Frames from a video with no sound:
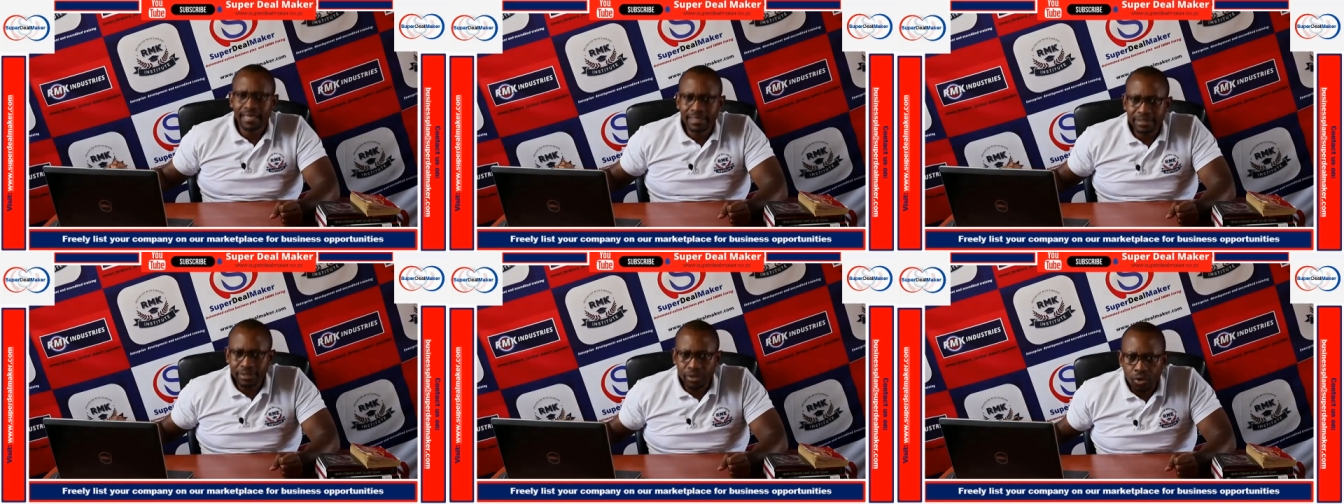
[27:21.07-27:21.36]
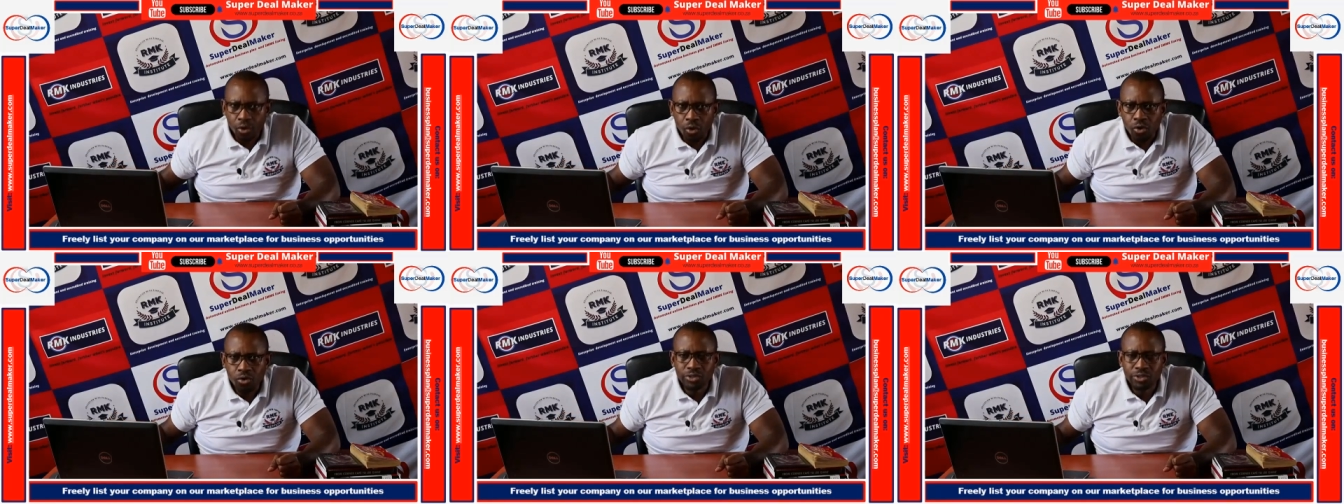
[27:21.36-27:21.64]
the
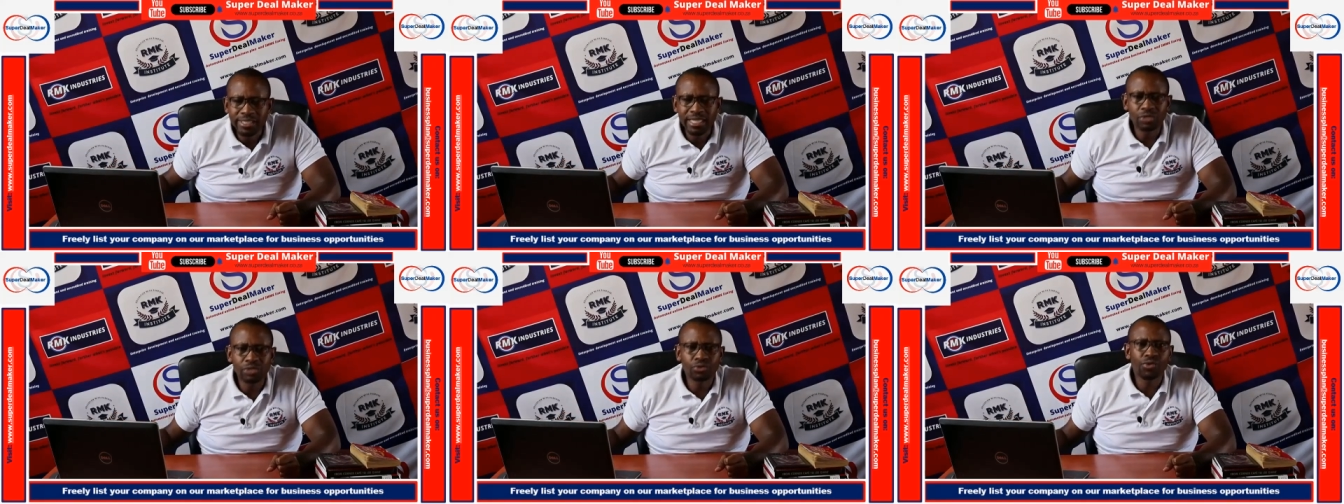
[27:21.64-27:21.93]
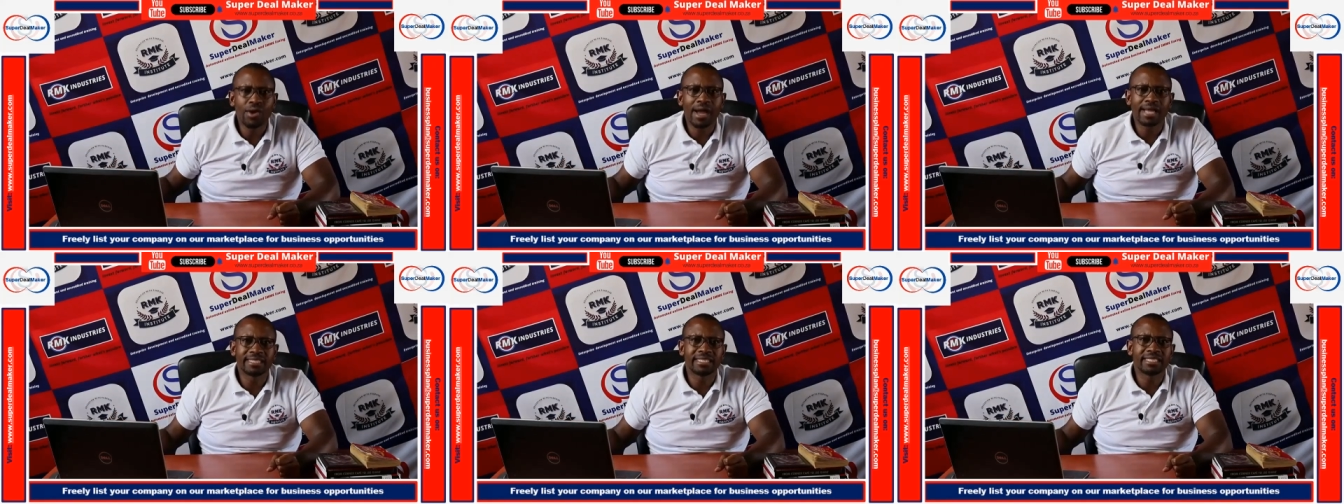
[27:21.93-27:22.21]
goals that
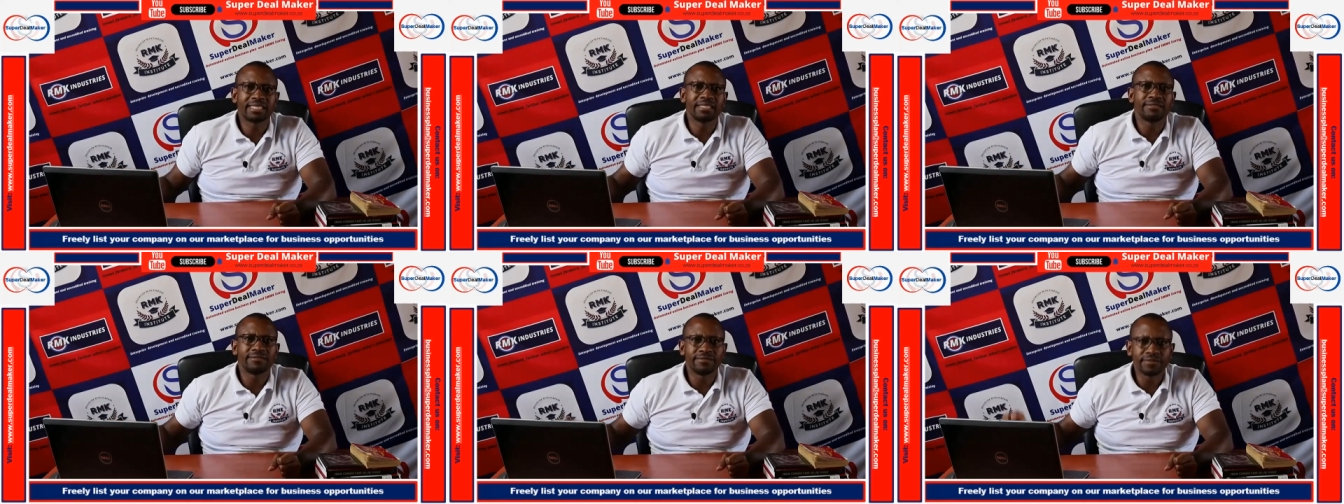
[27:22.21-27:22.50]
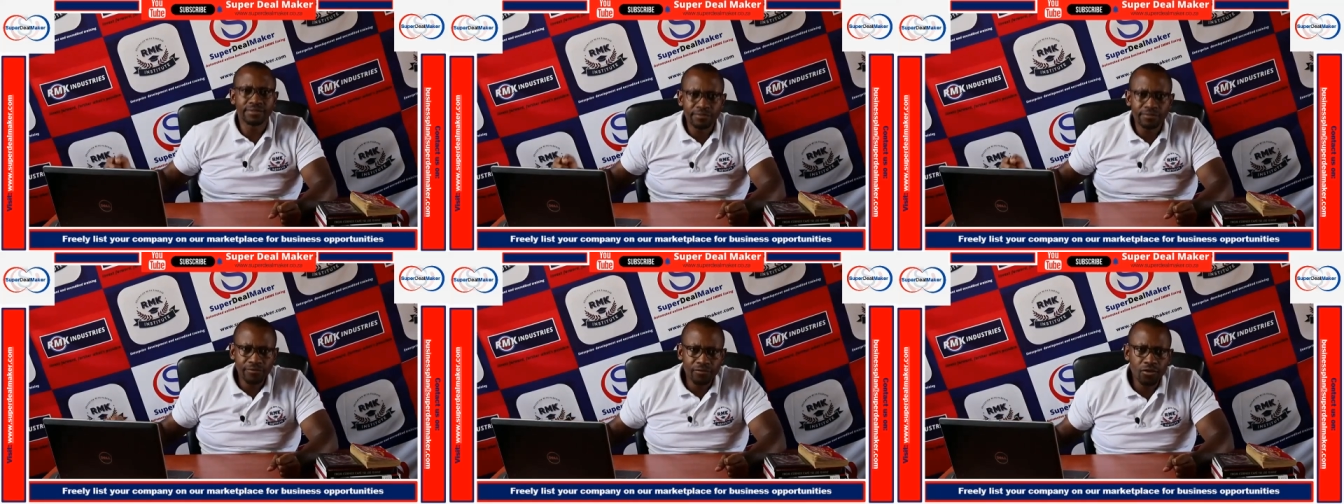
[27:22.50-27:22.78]
you achieve
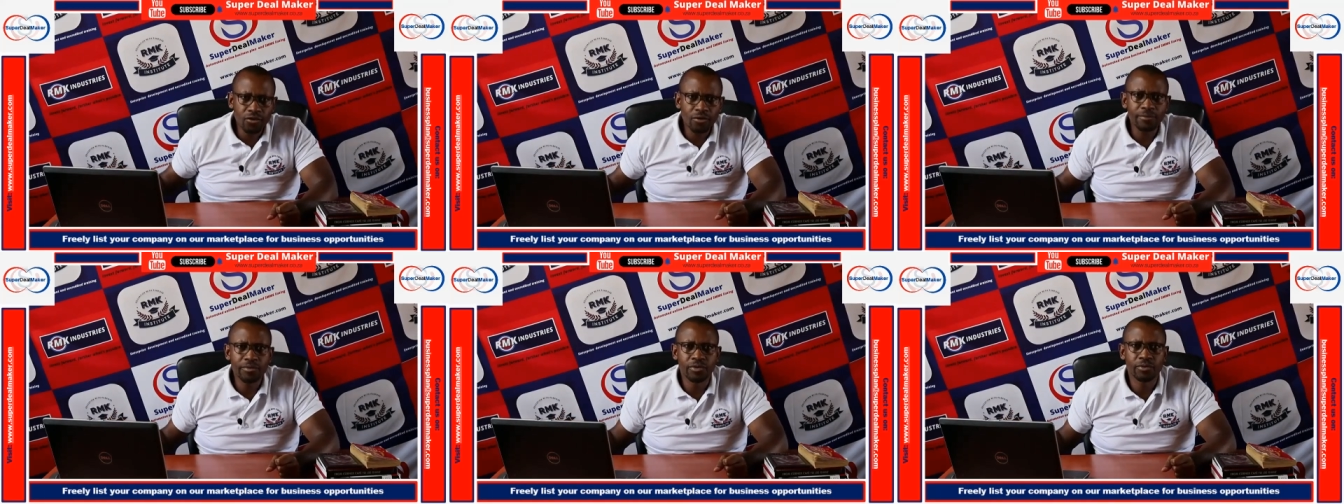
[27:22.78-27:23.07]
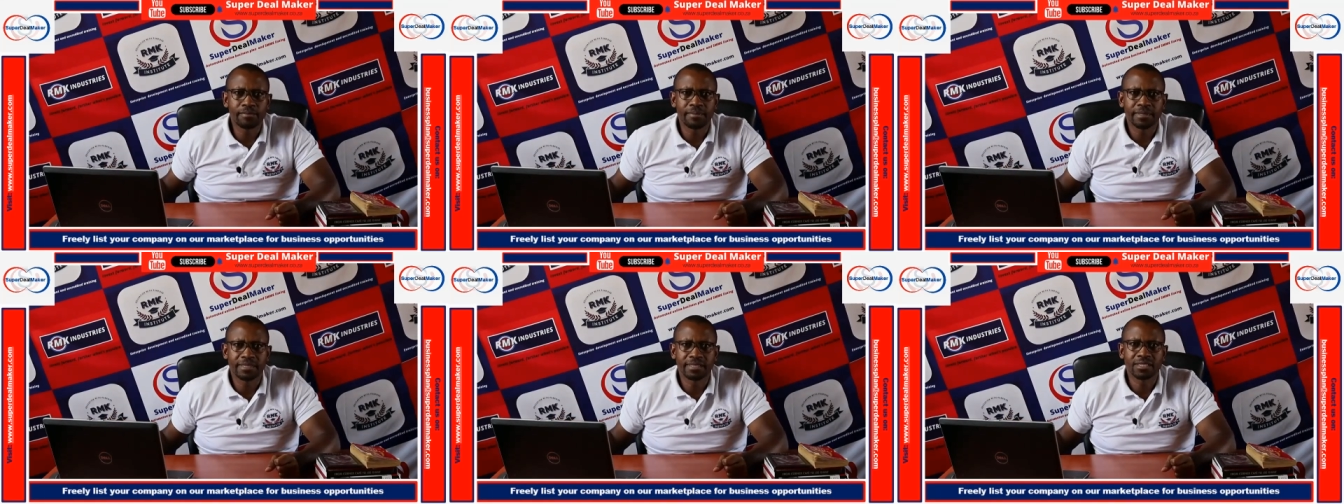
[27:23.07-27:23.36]
from
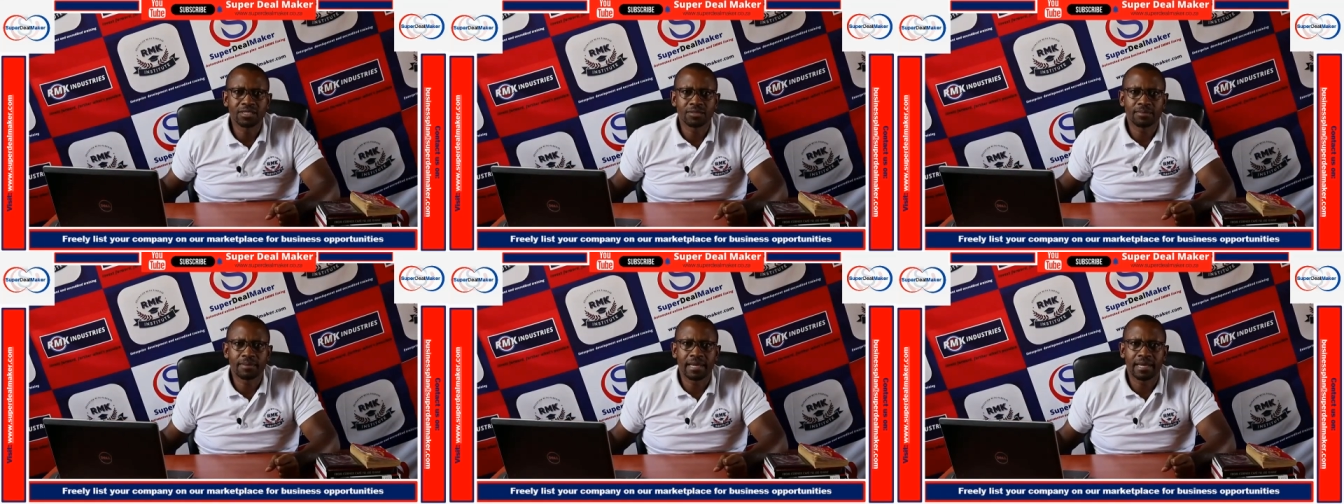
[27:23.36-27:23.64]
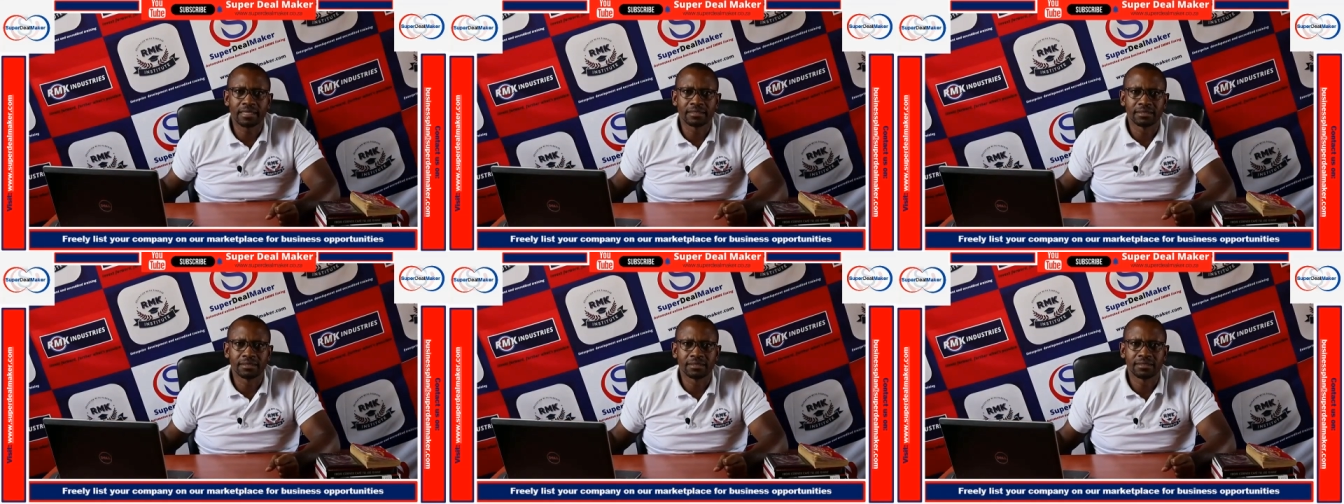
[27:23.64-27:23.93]
your business
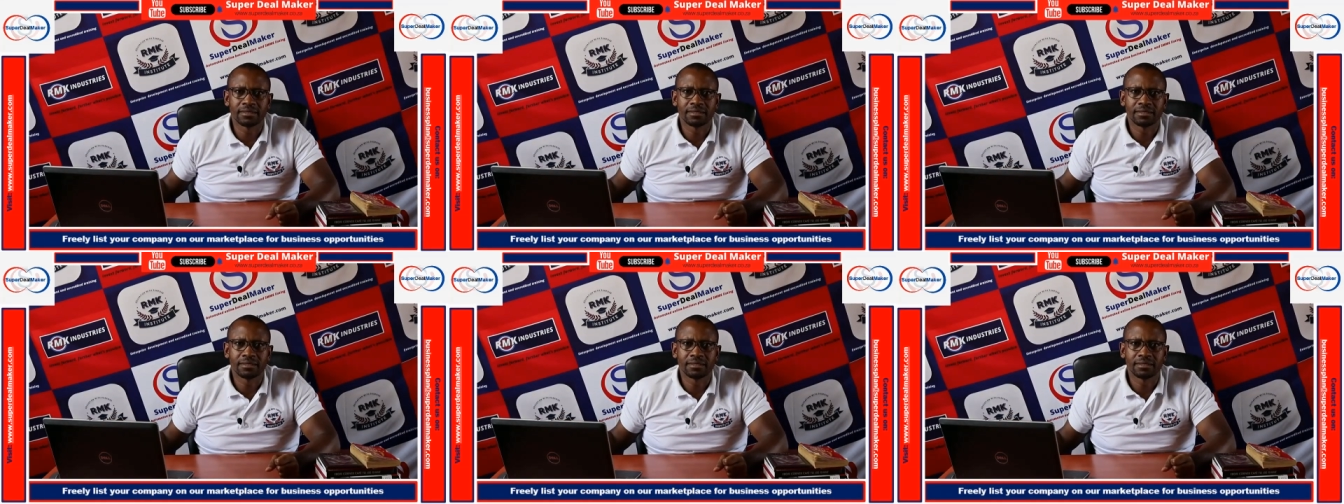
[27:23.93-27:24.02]
plan.